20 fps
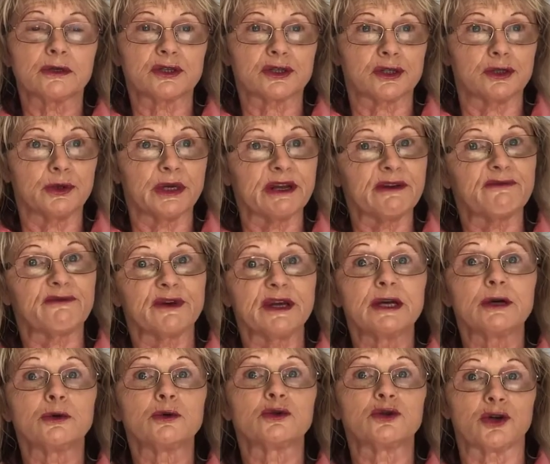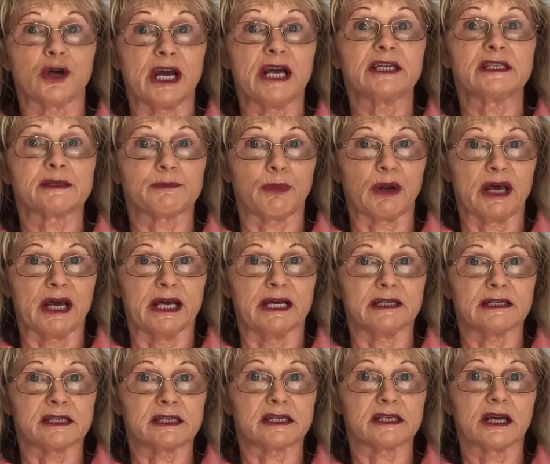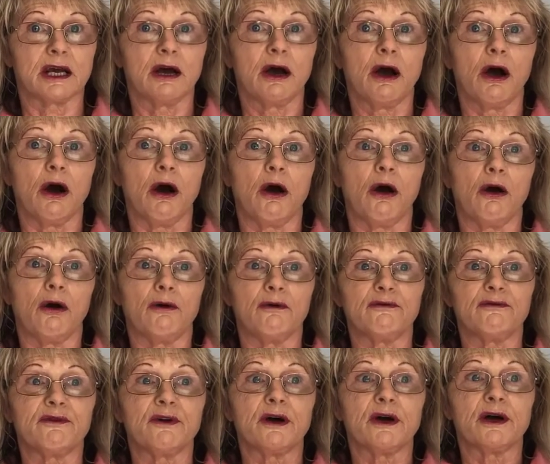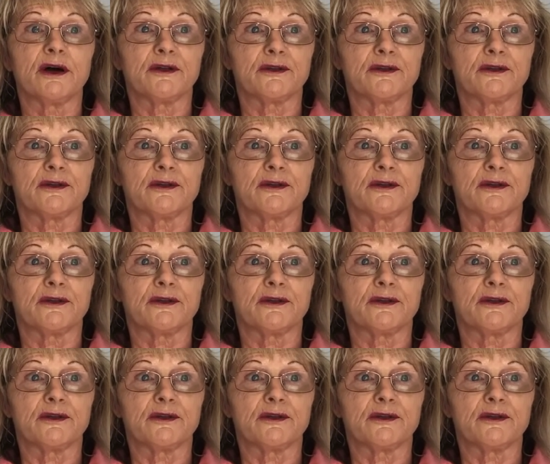doing fecal transplants of